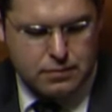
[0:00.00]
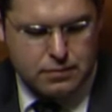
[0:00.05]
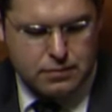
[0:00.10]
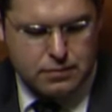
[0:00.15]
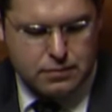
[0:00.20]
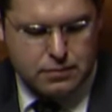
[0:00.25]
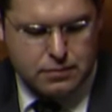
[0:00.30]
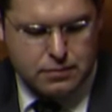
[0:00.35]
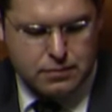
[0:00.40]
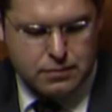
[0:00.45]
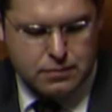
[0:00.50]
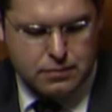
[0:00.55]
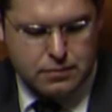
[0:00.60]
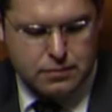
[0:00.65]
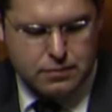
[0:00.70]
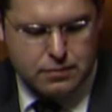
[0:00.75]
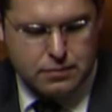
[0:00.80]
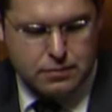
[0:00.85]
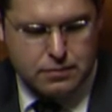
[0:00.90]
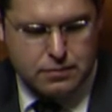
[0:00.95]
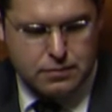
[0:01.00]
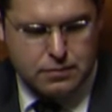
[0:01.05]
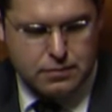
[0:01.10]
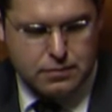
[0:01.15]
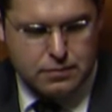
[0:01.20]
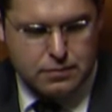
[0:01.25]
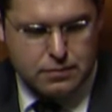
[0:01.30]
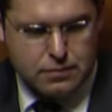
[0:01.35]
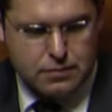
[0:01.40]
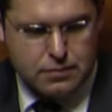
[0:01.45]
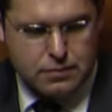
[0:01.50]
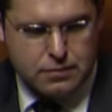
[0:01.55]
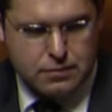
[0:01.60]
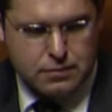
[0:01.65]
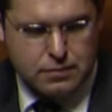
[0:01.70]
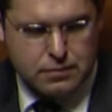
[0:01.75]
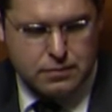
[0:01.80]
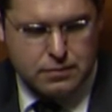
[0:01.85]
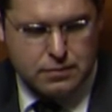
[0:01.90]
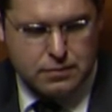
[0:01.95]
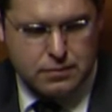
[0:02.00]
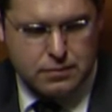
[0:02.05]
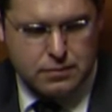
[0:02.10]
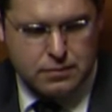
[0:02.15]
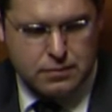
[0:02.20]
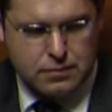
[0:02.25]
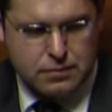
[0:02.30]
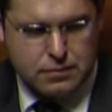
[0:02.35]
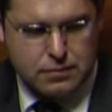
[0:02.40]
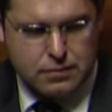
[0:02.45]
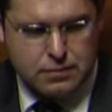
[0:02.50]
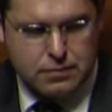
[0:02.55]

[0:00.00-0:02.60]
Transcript: This person isn't speaking.